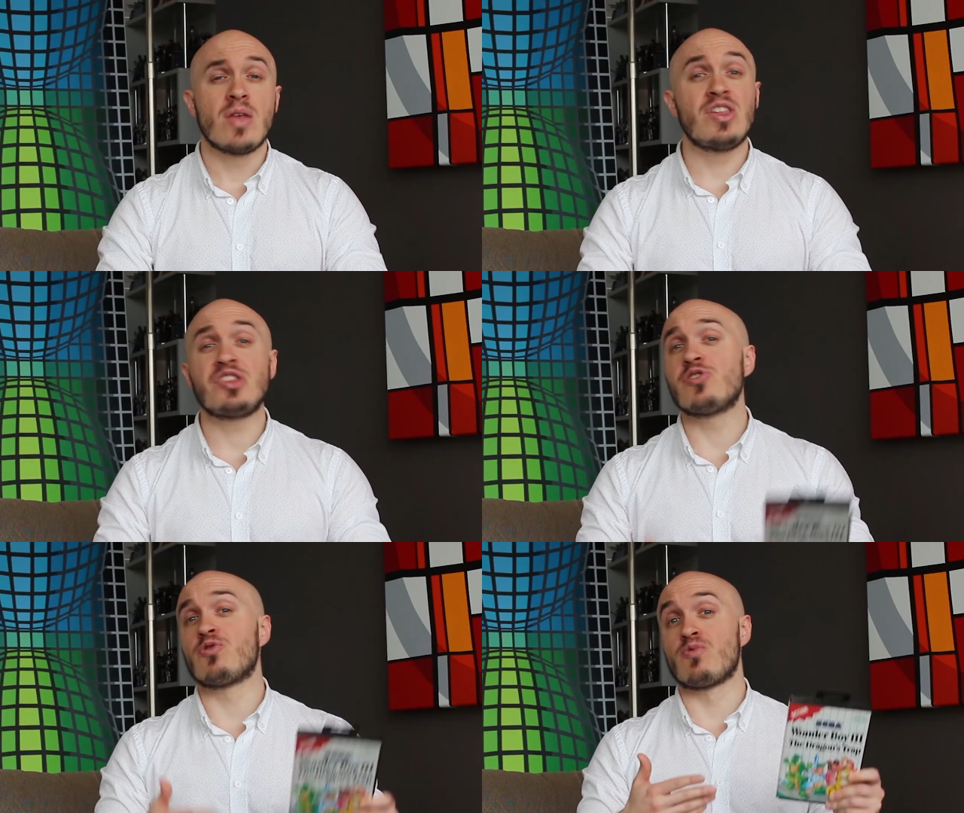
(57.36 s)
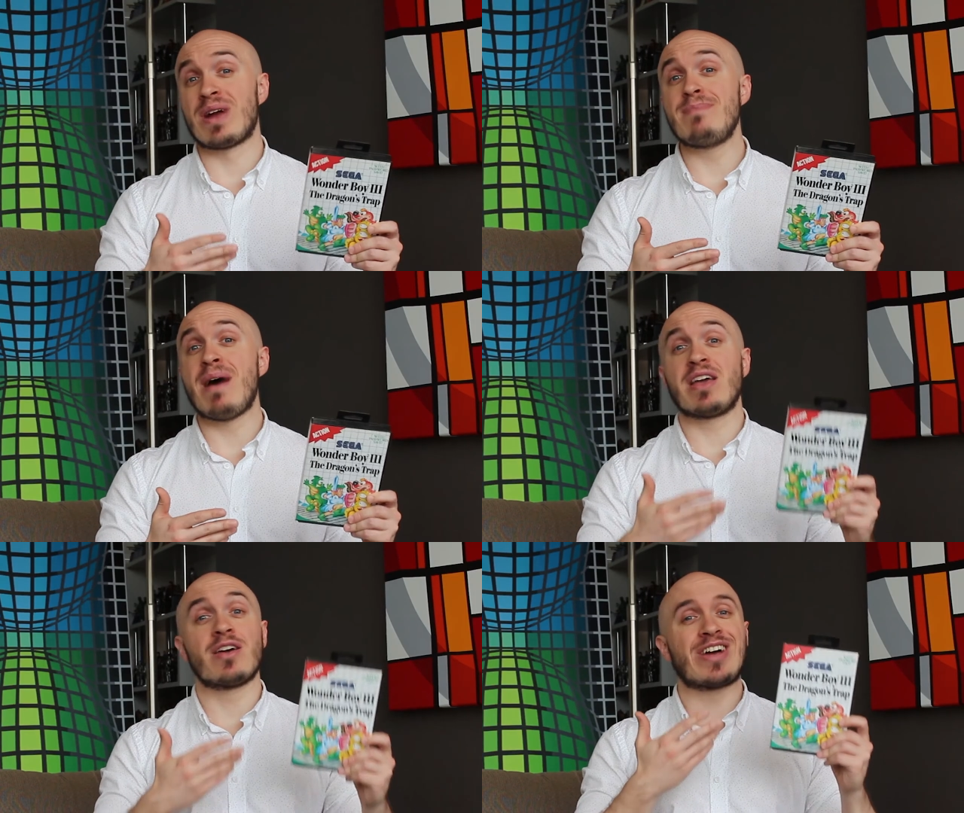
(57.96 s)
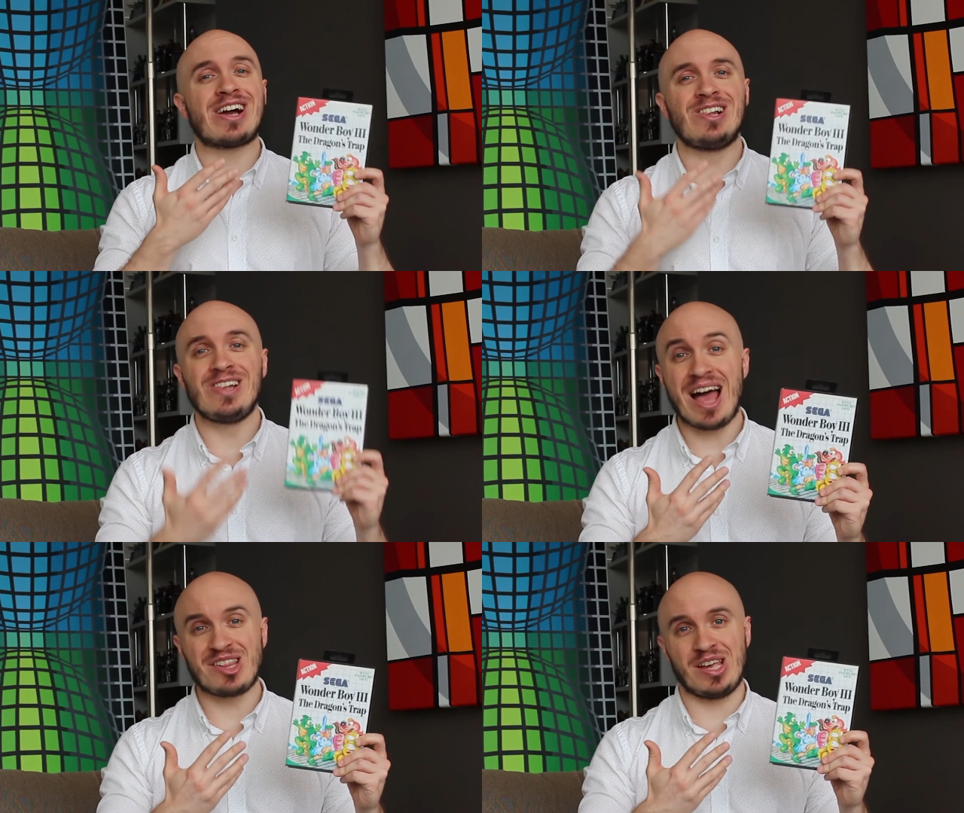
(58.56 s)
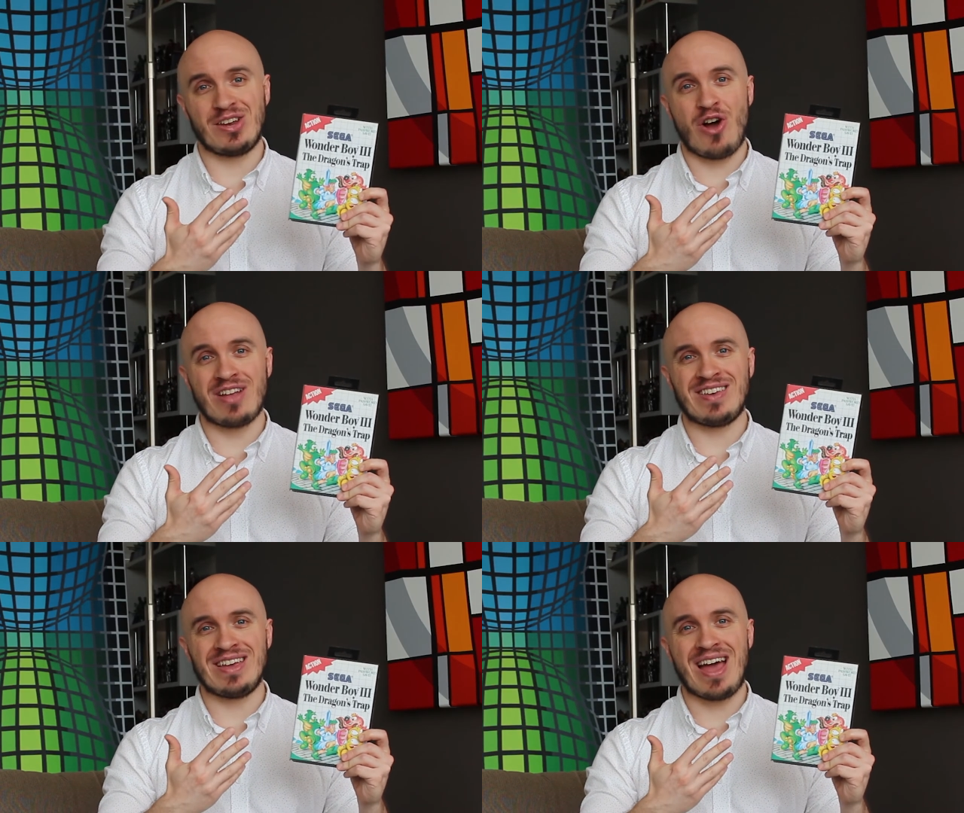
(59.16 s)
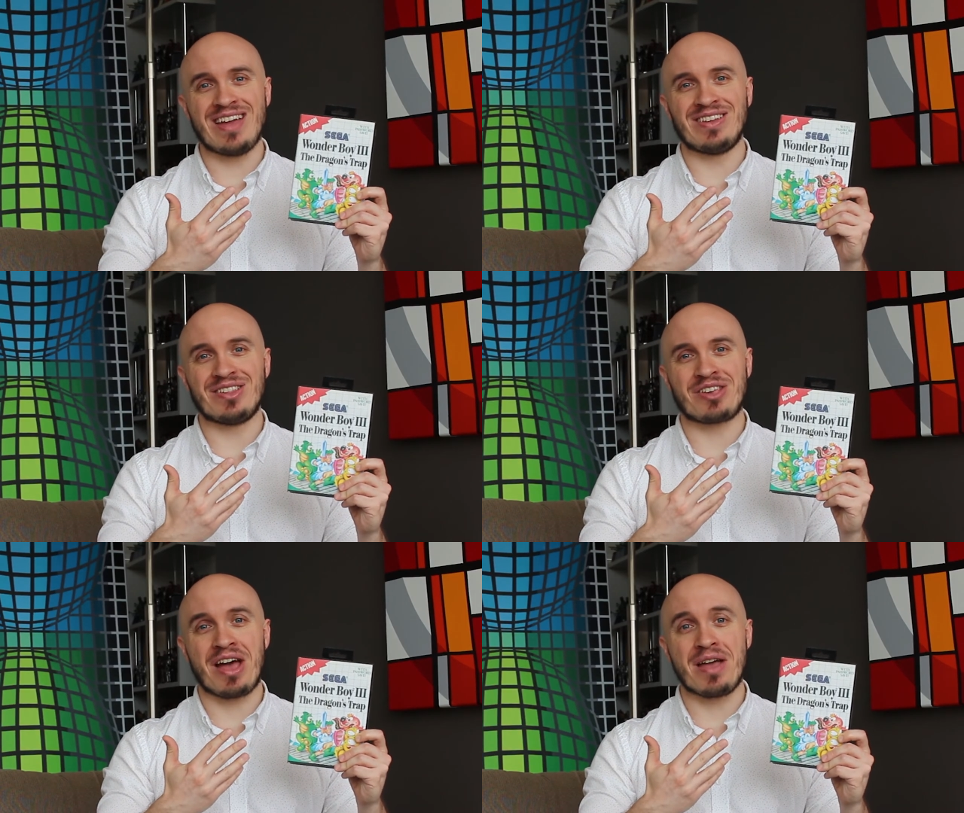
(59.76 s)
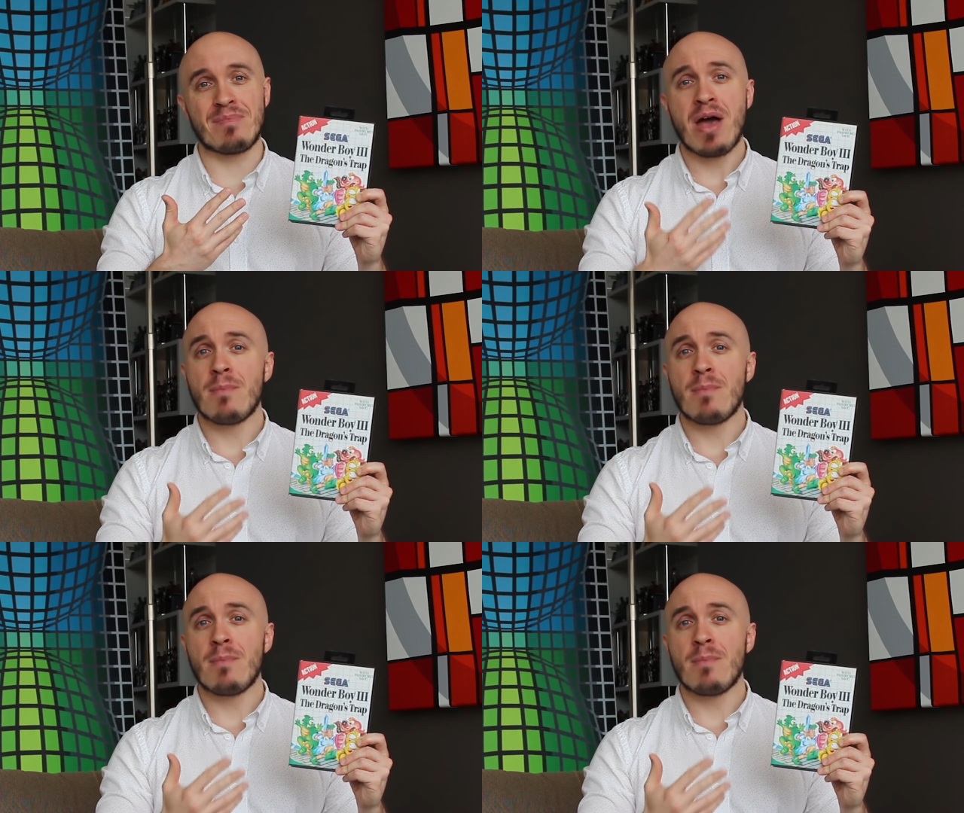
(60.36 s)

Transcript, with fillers: This is a remake of a classic nineteen eighties game,